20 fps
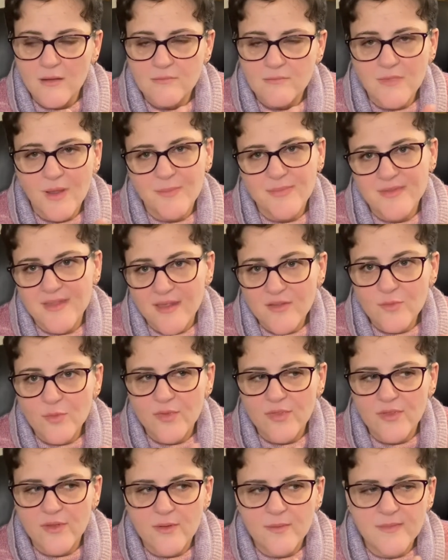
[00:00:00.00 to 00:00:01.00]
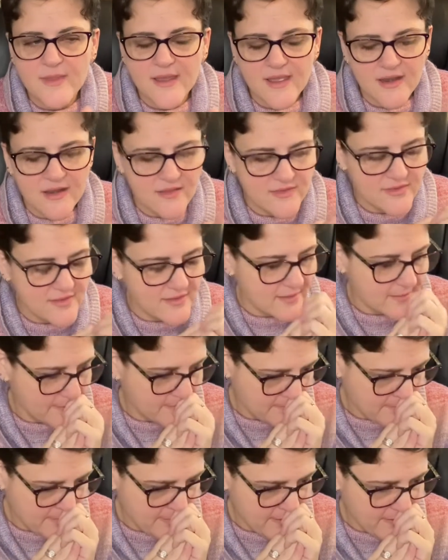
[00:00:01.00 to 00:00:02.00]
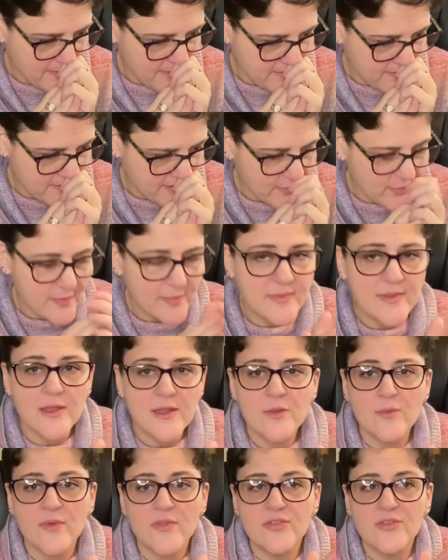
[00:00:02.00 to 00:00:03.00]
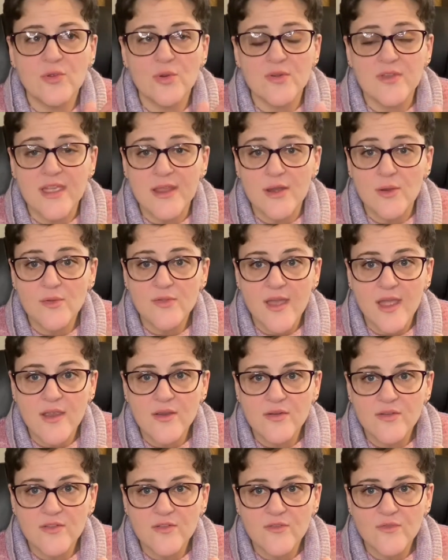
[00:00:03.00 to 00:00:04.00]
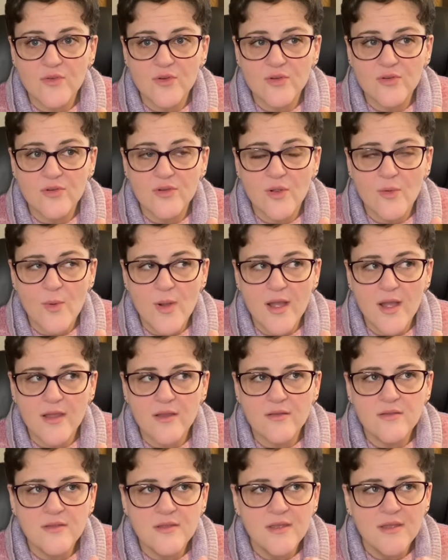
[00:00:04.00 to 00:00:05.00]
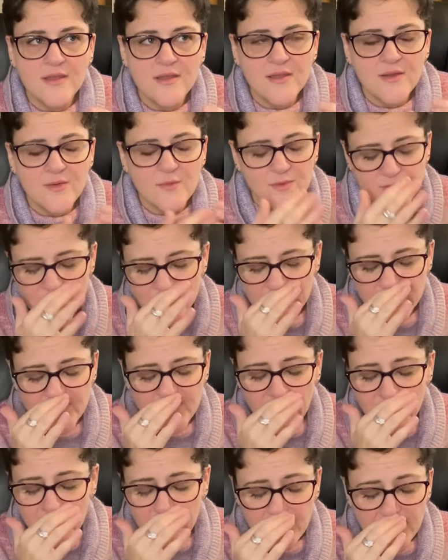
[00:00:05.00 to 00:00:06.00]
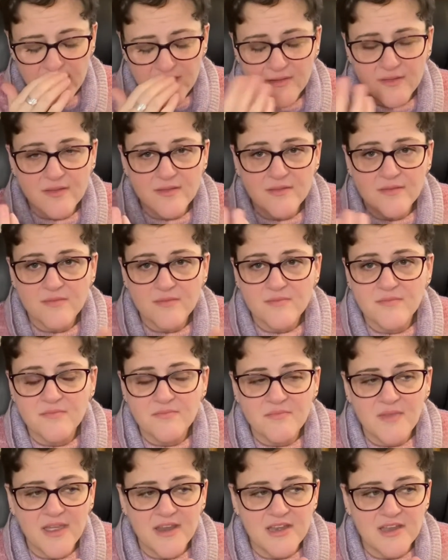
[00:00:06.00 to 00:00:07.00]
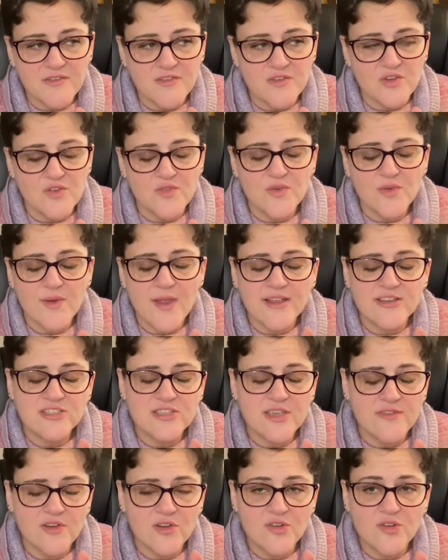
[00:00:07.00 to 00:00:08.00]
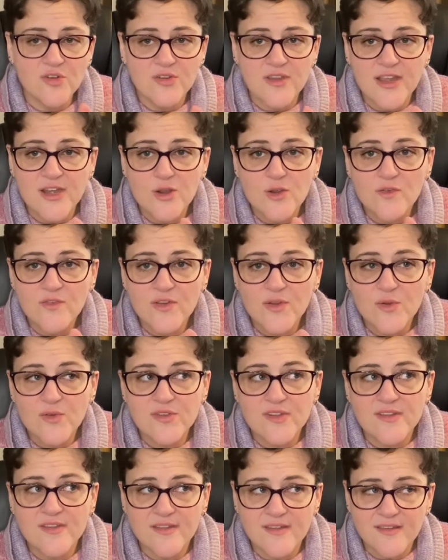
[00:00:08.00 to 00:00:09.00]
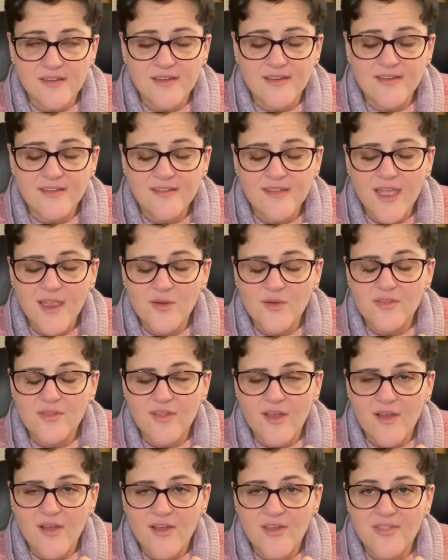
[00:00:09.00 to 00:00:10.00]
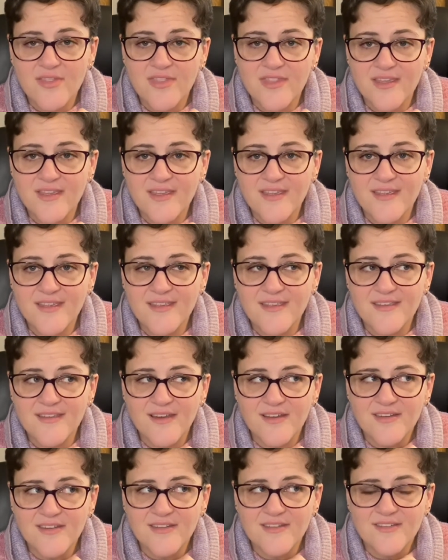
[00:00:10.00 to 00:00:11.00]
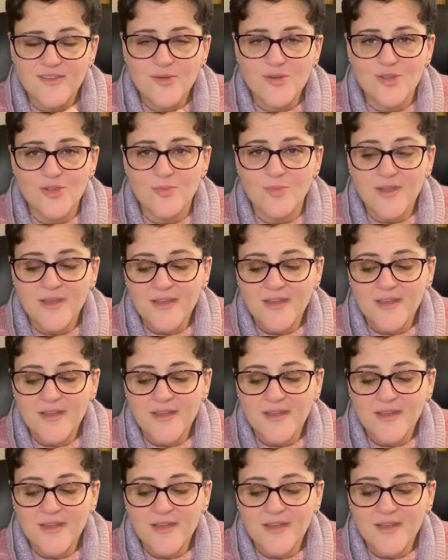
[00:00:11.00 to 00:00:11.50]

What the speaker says: Obsessed with them, that kind of thing. He was obsessed with tornado sirens for a while, which was fun because I never knew if we were actually having a tornado or if he was just listening to sirens on his YouTube.